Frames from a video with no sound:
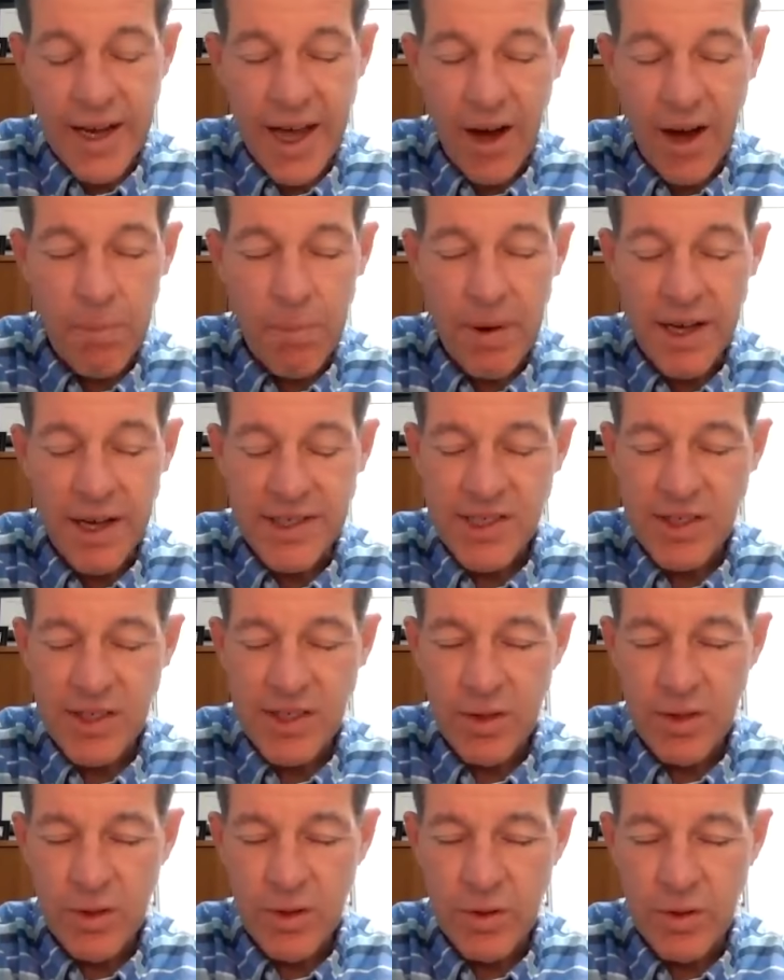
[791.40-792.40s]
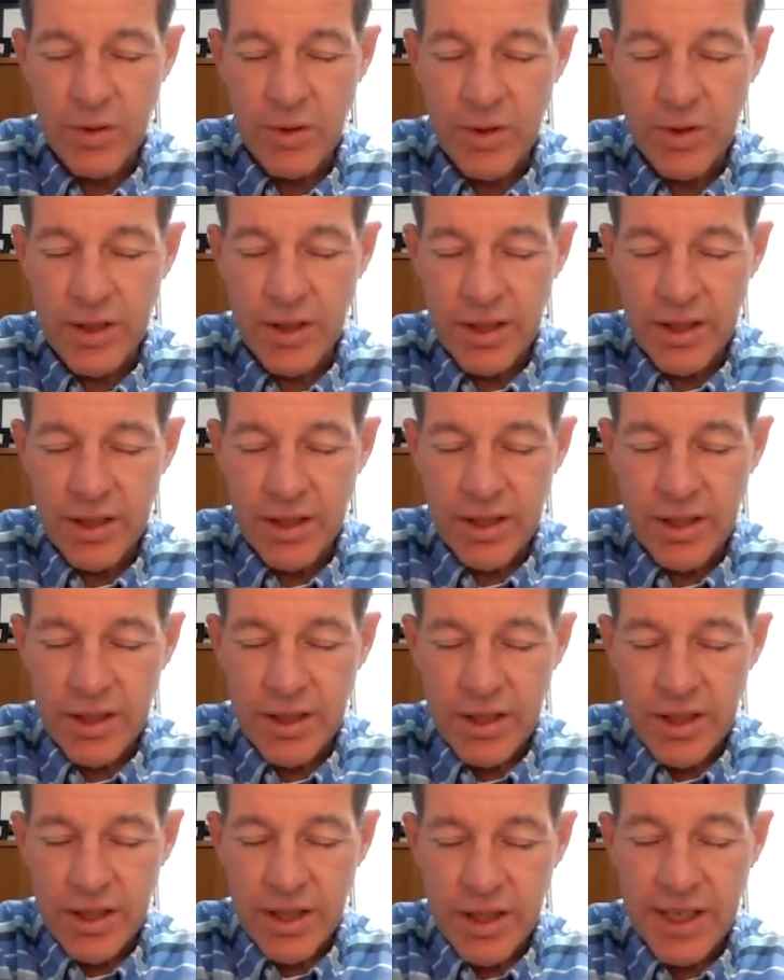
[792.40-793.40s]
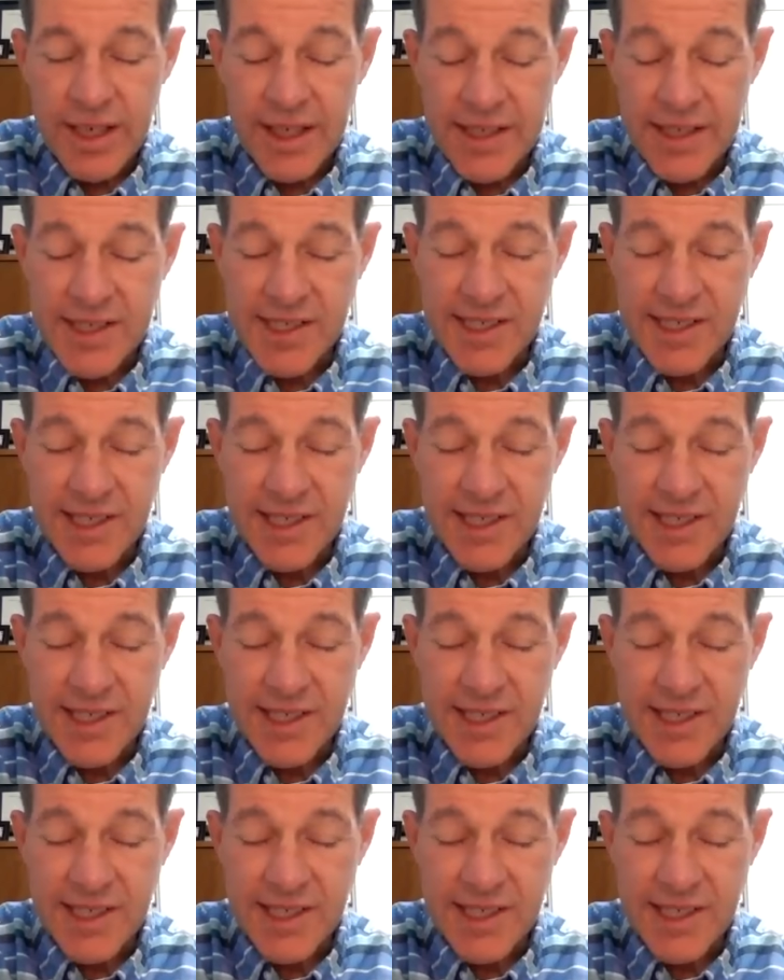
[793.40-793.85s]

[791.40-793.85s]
We ask that you would help us to